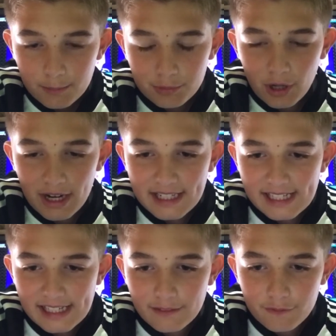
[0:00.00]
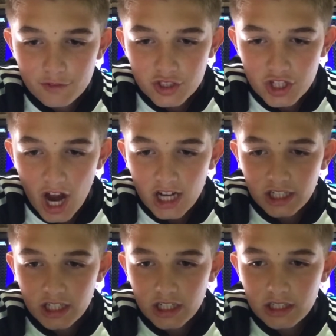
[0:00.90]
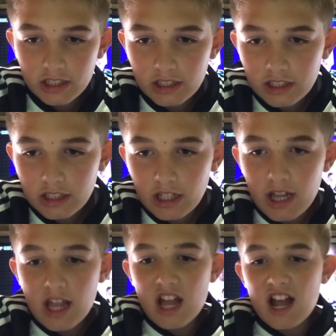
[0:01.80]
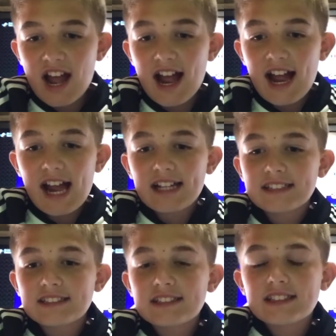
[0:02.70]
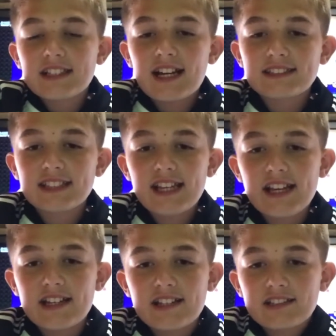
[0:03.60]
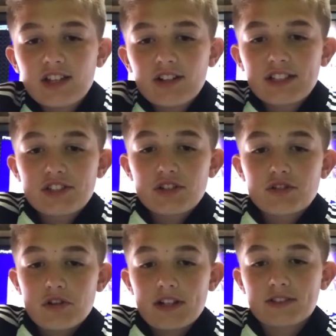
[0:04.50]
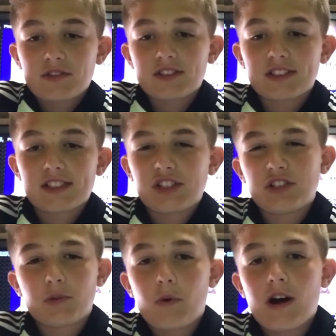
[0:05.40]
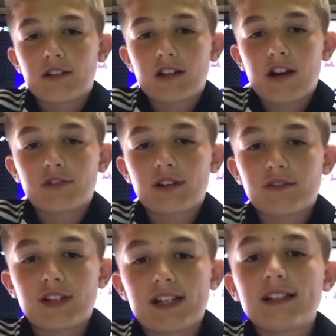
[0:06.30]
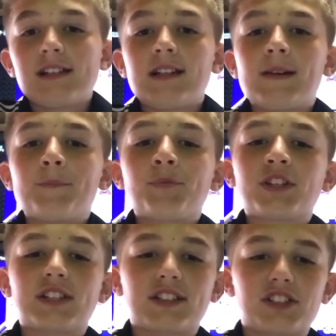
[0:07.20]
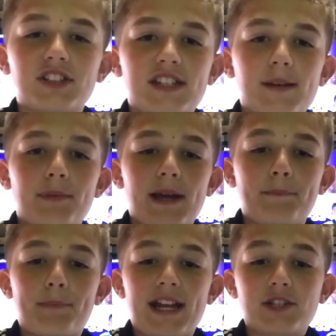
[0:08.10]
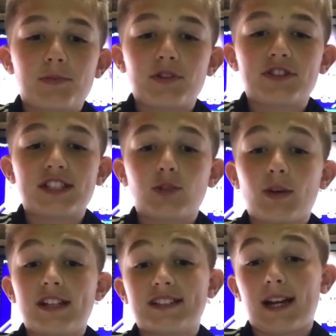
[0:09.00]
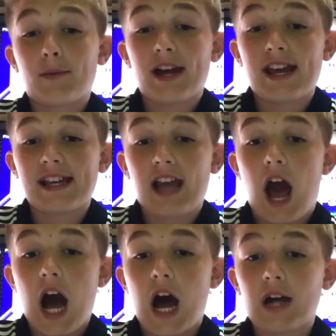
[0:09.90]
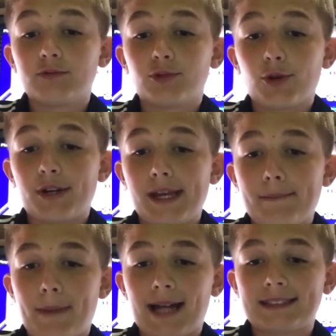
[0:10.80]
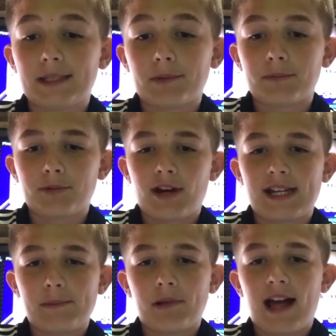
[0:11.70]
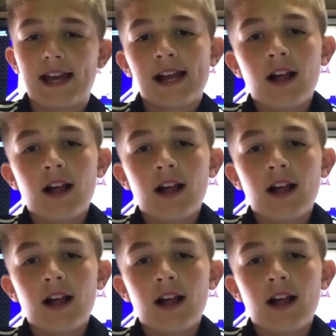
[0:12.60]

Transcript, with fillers: Brady in for Xhaka. And that's it. It's only 2 transfers. I didn't use a wild card or anything. So as you can see, I'm playing bench boost this week. So that way, Hart, Rooney, Matip and Brady play.